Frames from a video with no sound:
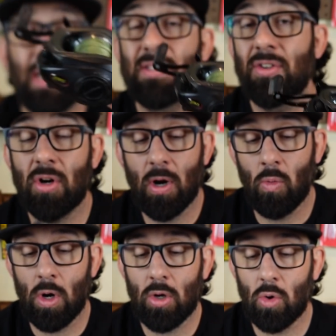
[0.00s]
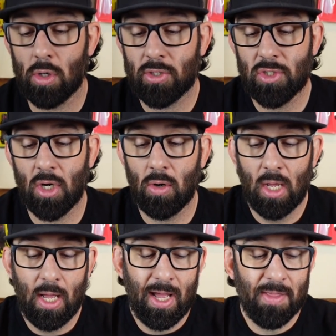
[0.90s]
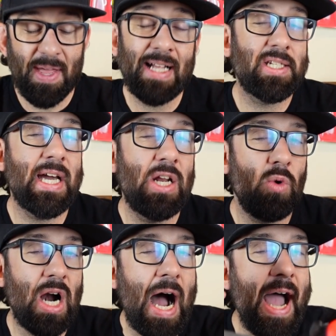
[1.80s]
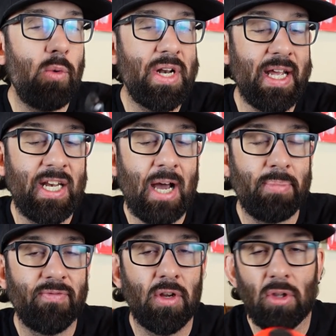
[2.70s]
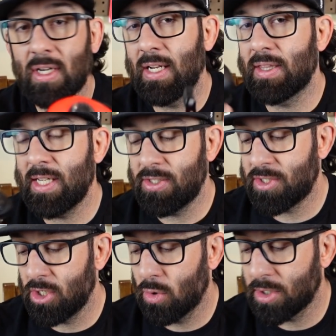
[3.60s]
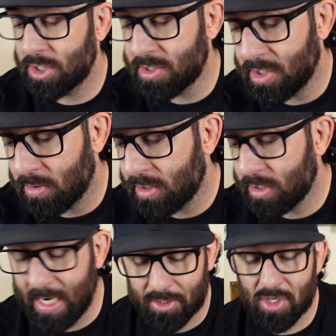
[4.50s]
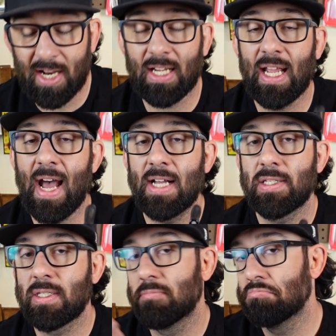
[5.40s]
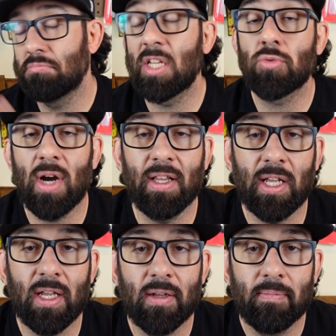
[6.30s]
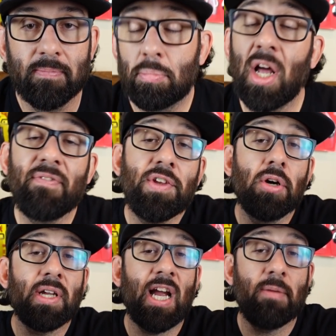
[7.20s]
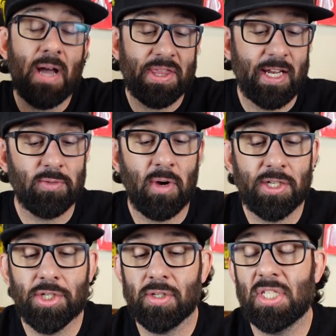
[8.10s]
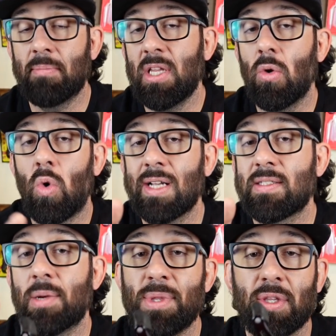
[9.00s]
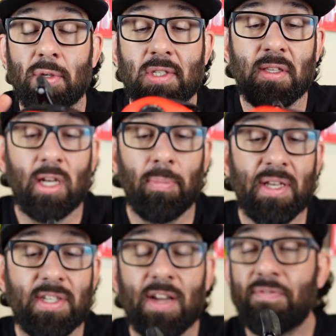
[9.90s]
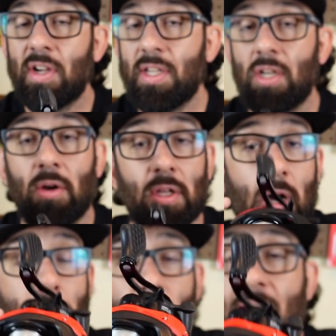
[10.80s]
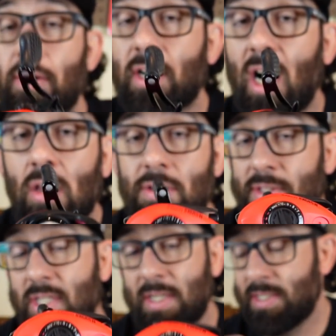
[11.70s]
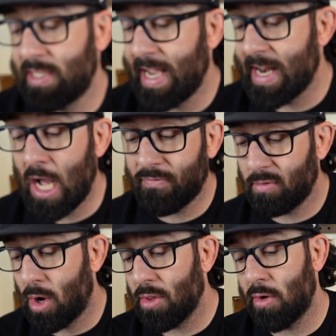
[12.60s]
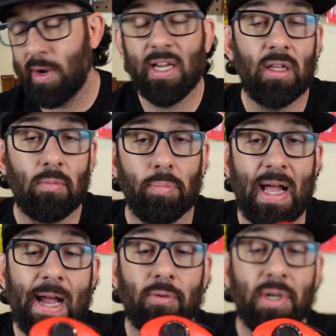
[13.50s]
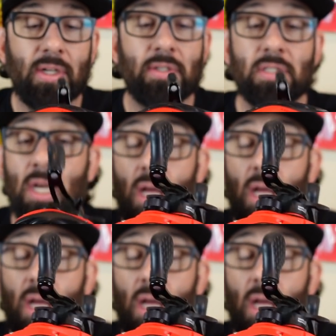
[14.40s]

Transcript: it's a darn workhorse. So that's kind of where I would end up if you're looking at these two or just, you know, kind of trying to guess. That's where I'd land. But if you don't care about that as much and you're somebody that wants something that looks a little bit different, you know, a brighter color that's going to stand out from all the regular black reels,